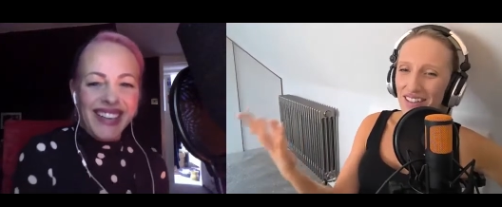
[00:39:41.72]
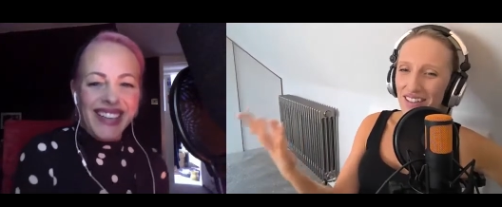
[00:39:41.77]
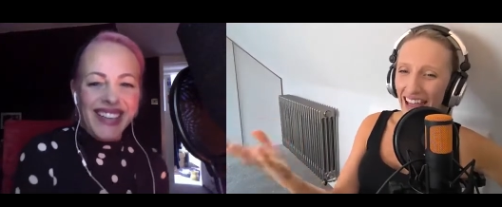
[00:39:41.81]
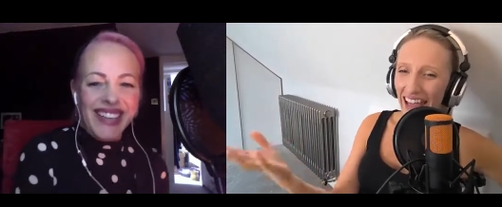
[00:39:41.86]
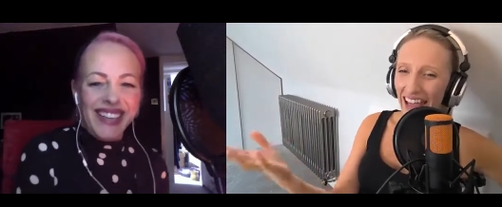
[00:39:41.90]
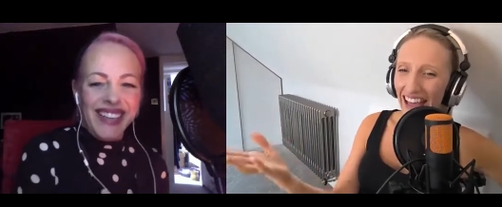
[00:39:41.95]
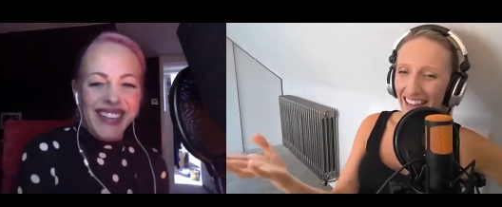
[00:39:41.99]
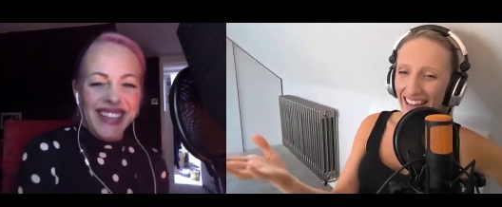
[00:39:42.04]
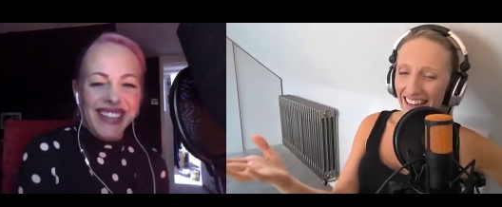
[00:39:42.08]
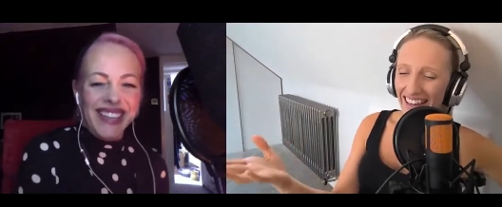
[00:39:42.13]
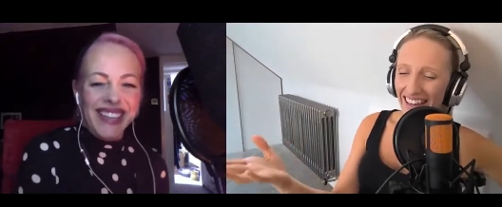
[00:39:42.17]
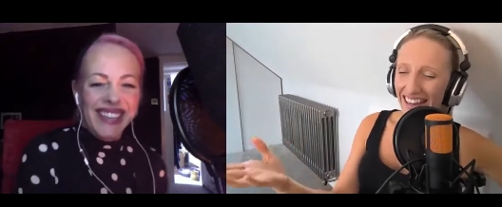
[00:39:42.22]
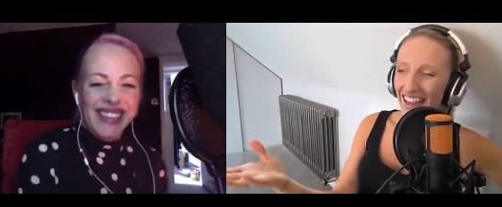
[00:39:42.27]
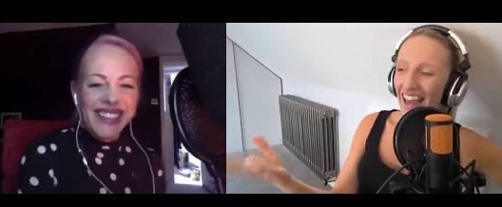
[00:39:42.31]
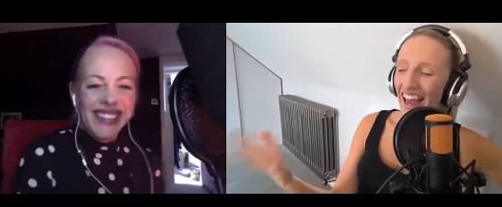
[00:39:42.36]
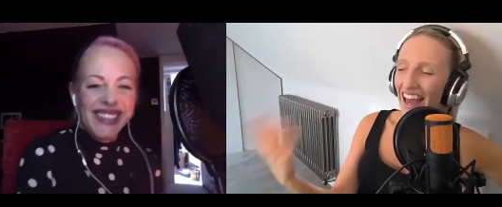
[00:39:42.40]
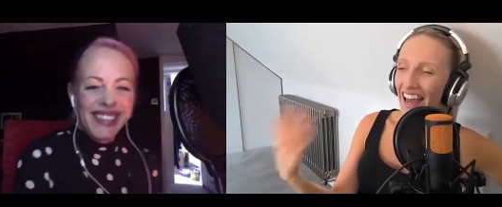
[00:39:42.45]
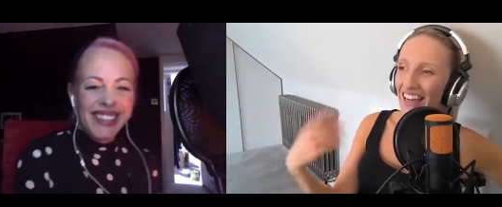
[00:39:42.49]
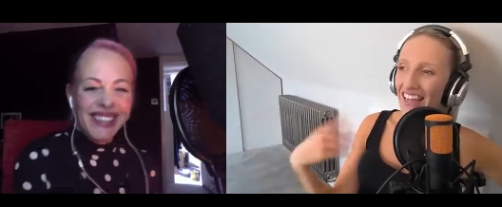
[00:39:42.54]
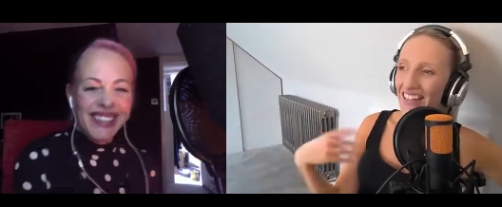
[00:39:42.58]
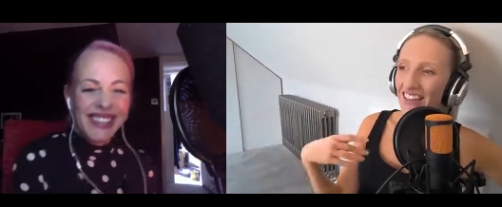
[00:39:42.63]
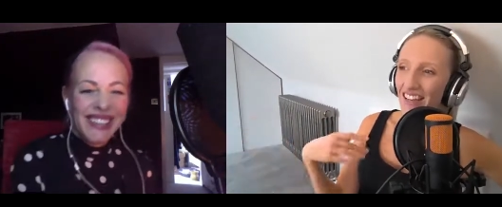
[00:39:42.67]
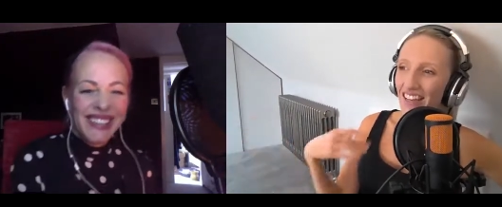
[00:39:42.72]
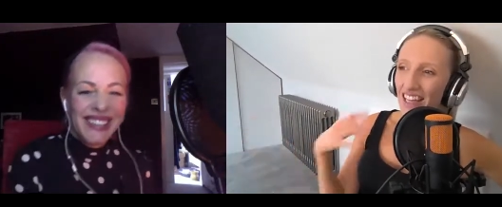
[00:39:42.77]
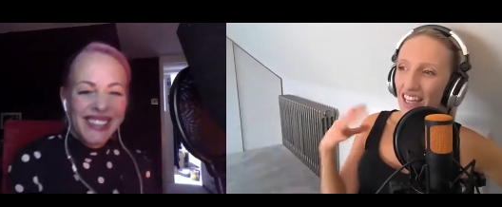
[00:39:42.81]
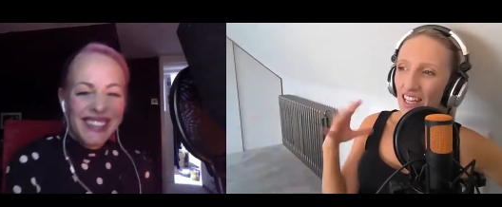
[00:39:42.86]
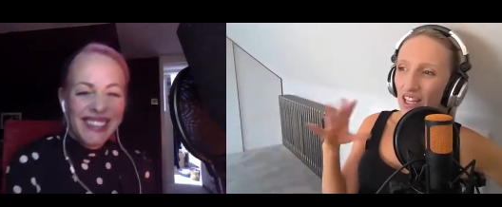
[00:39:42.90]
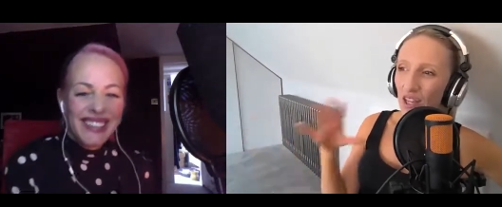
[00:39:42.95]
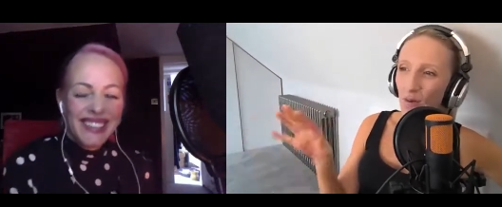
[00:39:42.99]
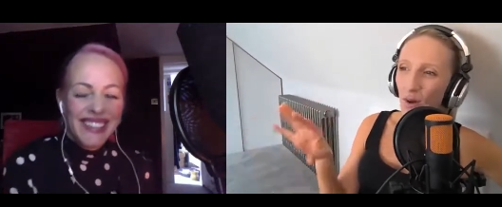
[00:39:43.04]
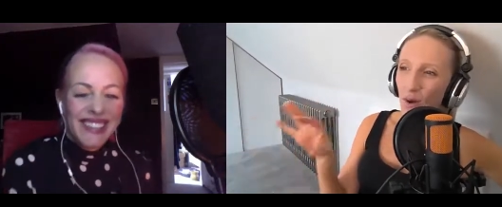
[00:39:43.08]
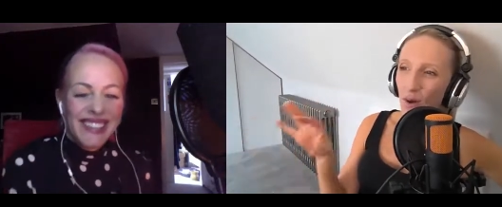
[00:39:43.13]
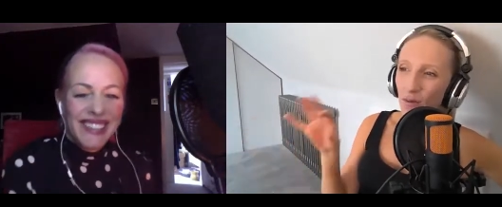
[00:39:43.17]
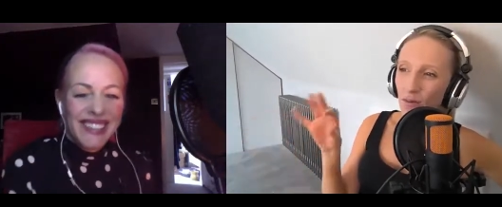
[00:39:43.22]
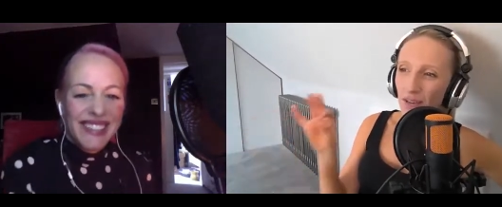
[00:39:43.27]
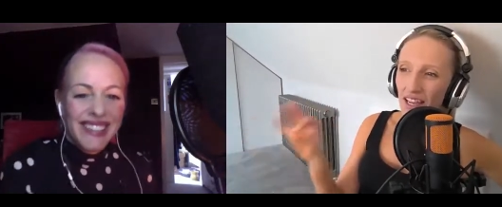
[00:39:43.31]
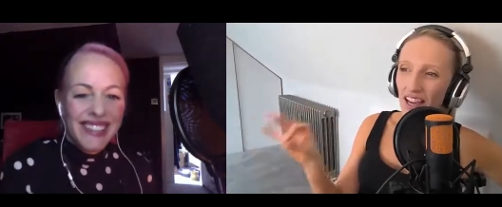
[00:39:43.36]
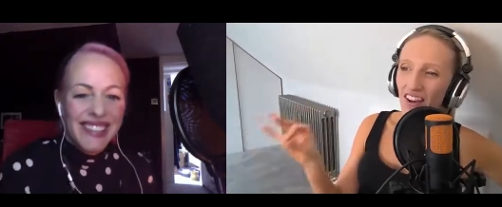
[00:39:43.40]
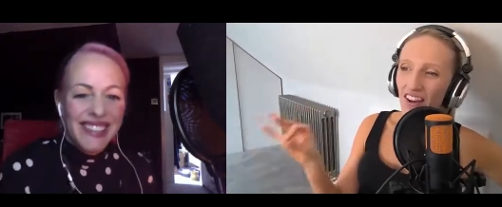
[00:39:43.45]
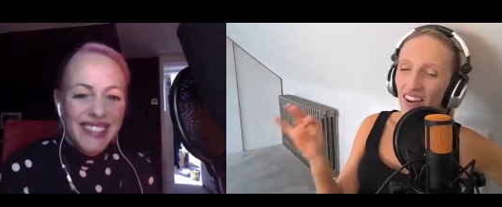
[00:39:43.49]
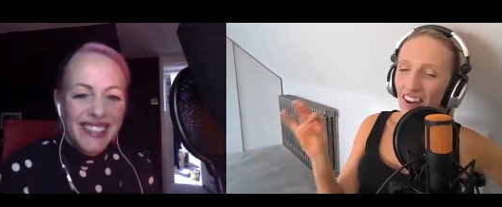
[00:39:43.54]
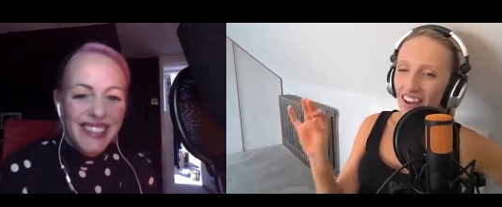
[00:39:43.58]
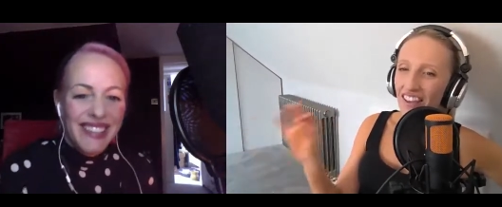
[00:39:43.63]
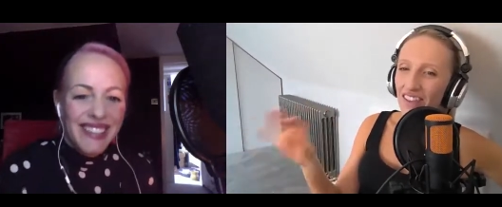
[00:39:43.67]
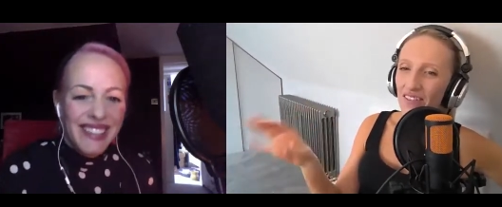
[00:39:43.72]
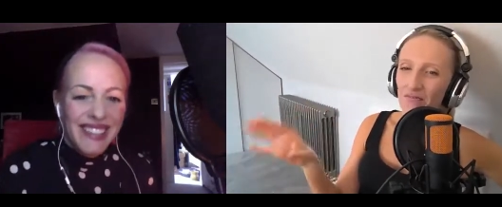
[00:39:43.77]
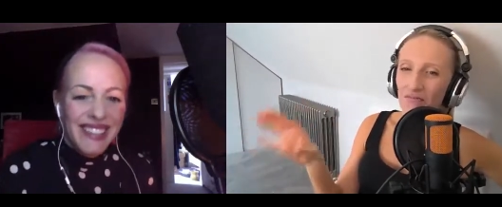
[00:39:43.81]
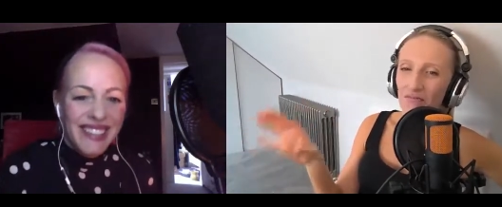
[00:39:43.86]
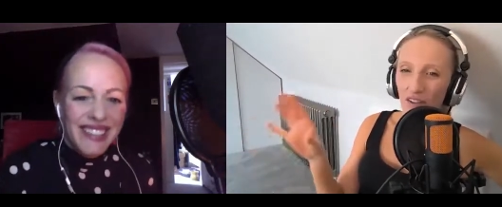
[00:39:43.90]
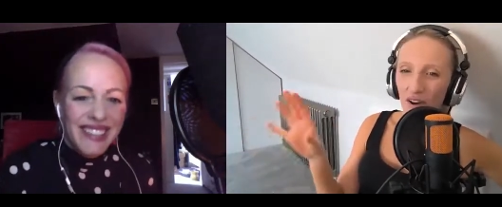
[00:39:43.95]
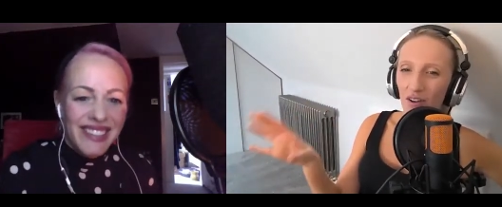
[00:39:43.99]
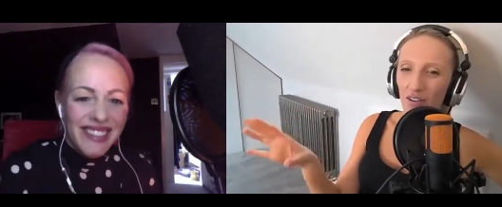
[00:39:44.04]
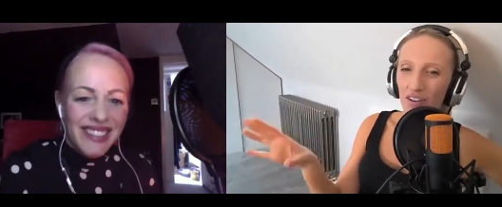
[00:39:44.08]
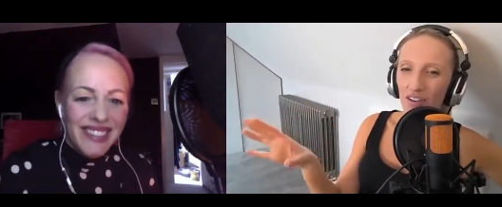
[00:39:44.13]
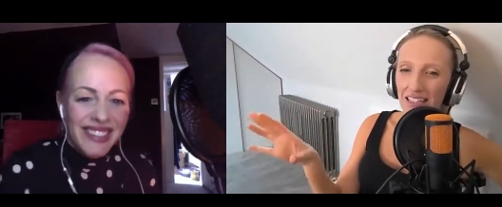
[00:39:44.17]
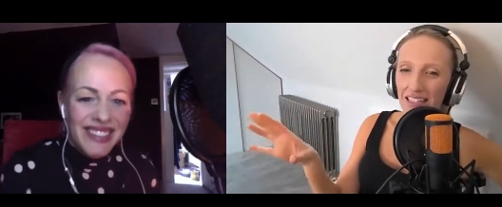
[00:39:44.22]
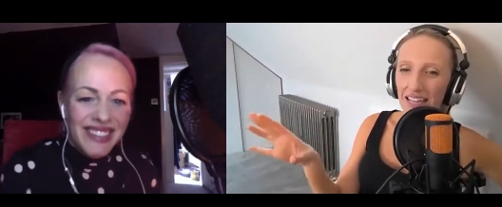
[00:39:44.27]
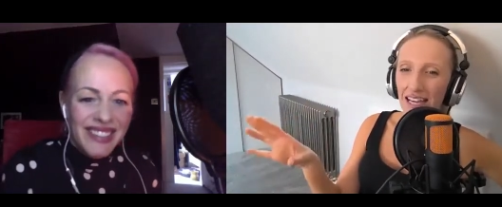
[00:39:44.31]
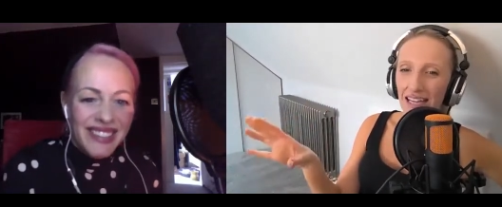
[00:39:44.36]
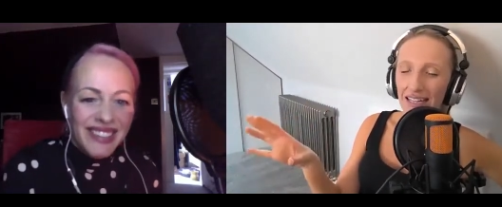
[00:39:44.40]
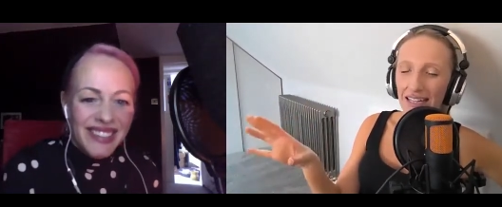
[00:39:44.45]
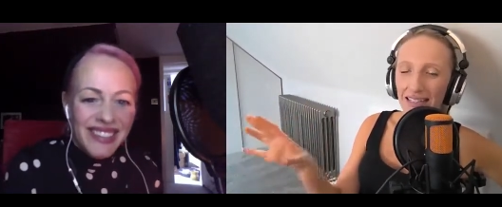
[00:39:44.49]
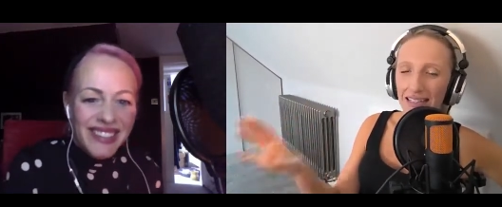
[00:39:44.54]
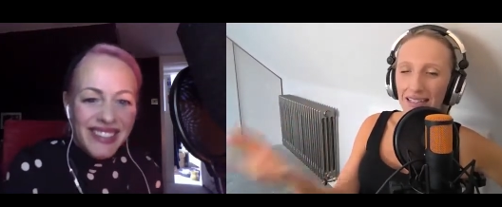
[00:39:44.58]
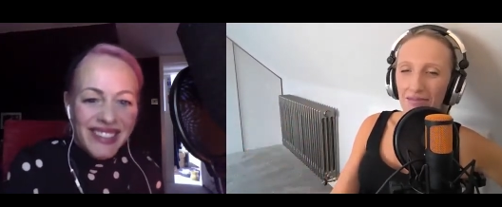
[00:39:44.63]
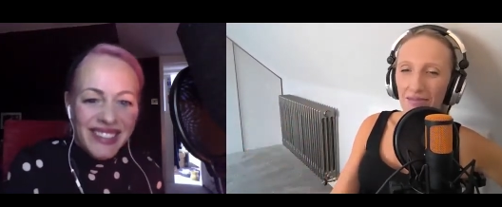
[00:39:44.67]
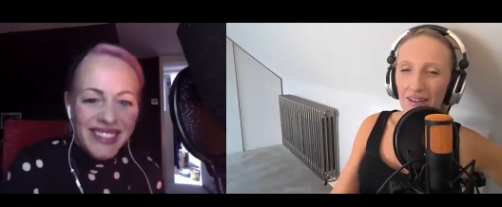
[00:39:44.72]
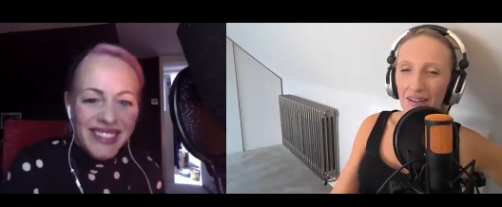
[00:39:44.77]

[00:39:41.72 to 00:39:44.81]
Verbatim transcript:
Speaker 1: can. And he's like, can you only hire them for holidays? I'm